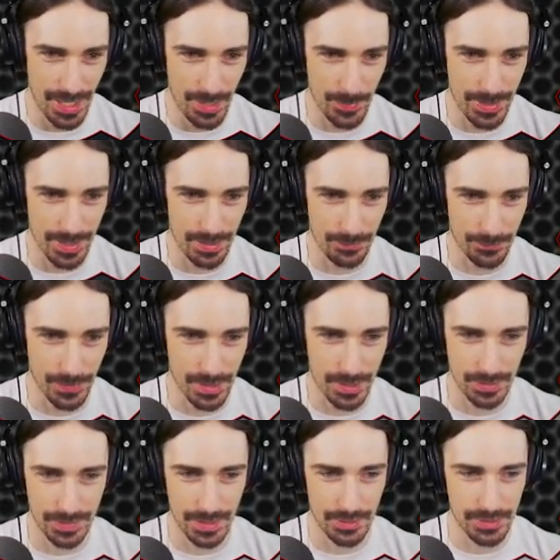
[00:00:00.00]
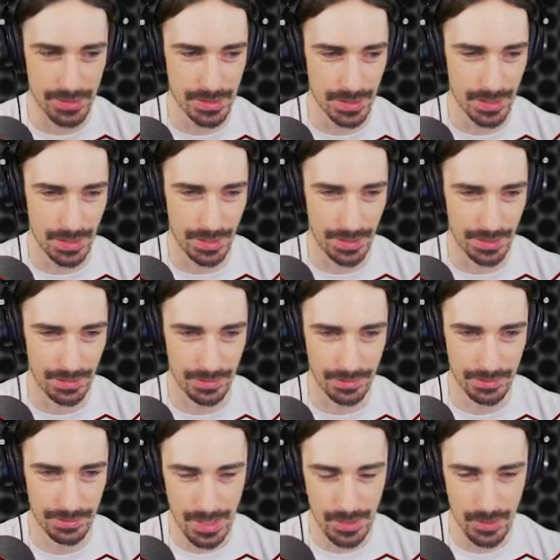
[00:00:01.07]
now we gotta figure out uh,
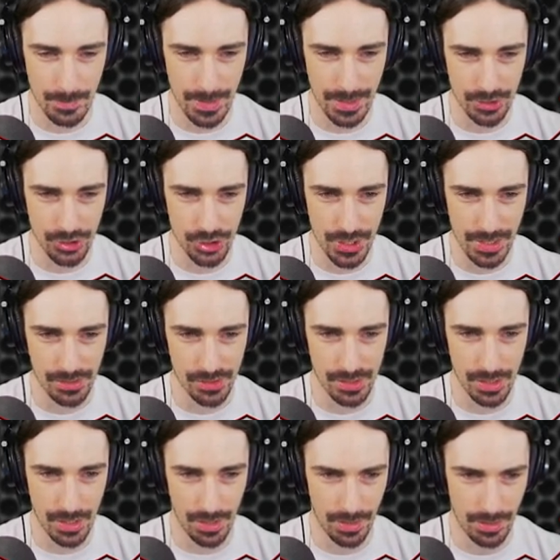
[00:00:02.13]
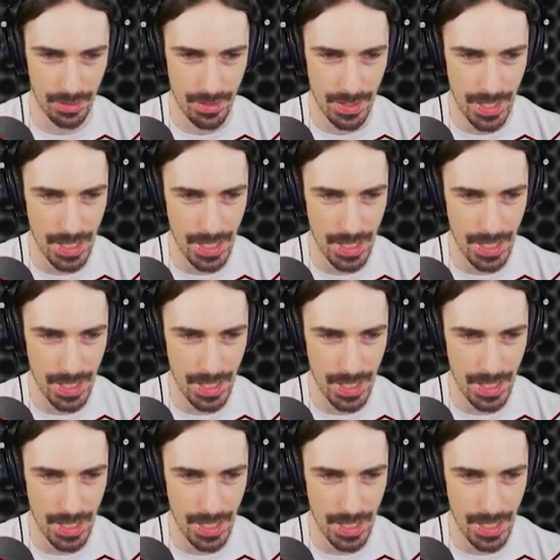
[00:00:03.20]
how to a chase car.